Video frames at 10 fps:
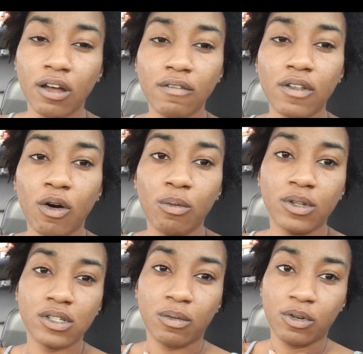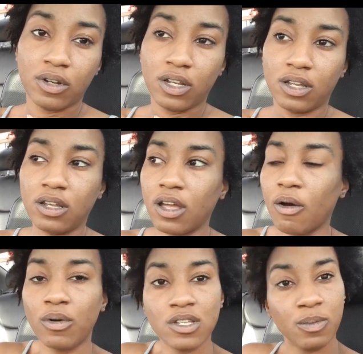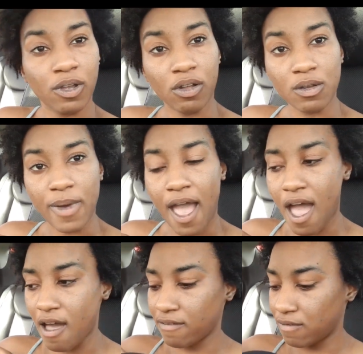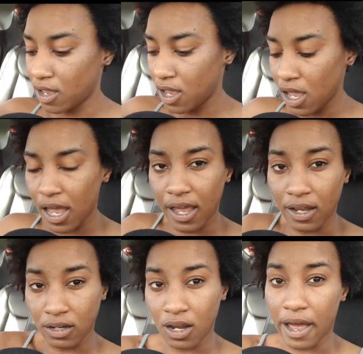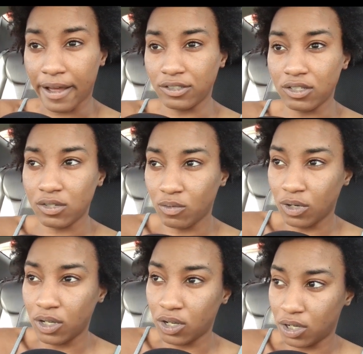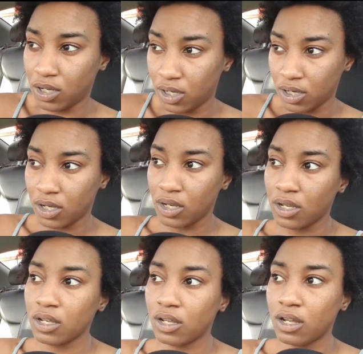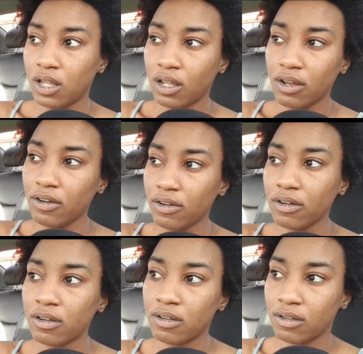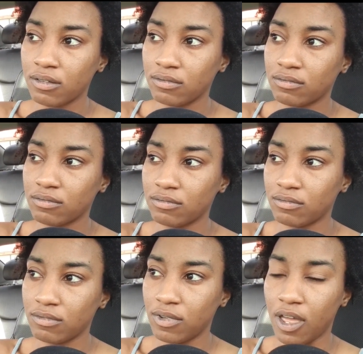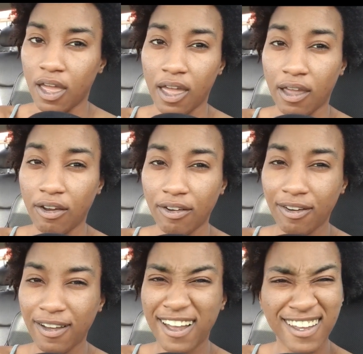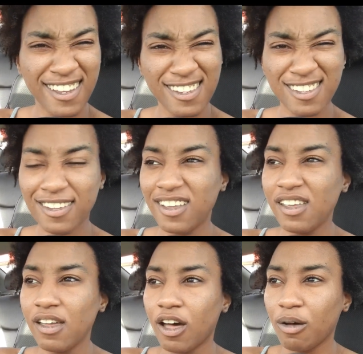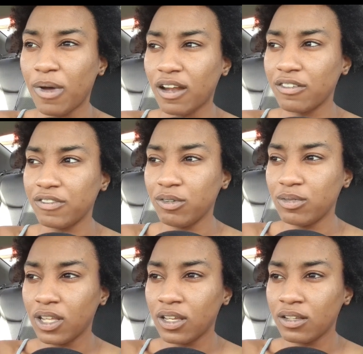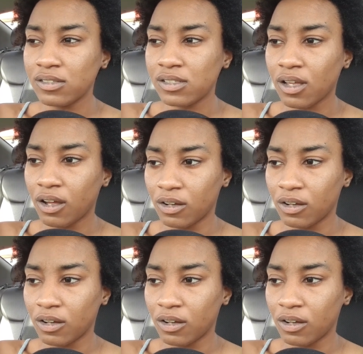of the homeless community, I want to speak on their behalf, and I just want to clear the air, I guess, about a few things.